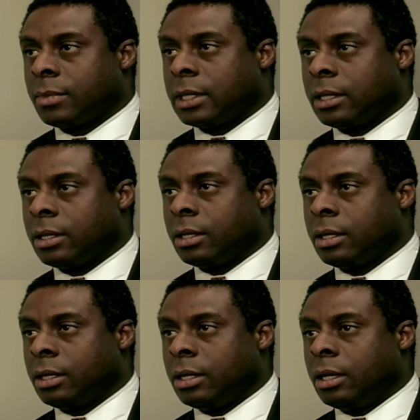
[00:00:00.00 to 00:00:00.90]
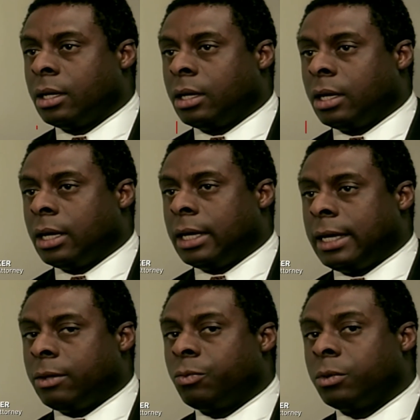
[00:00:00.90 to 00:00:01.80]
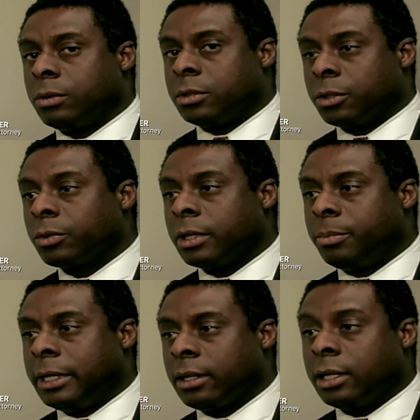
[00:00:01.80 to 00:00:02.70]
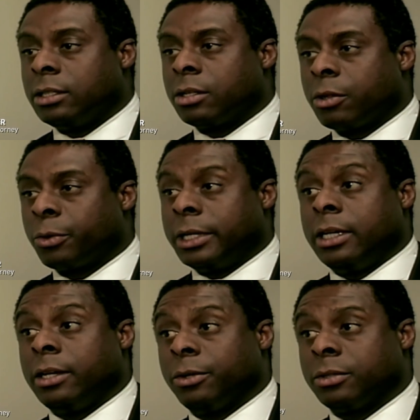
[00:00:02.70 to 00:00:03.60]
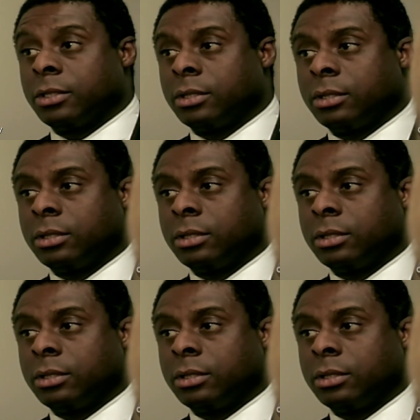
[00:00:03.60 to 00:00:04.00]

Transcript: eligible for parole? It will certainly be at least 30 years,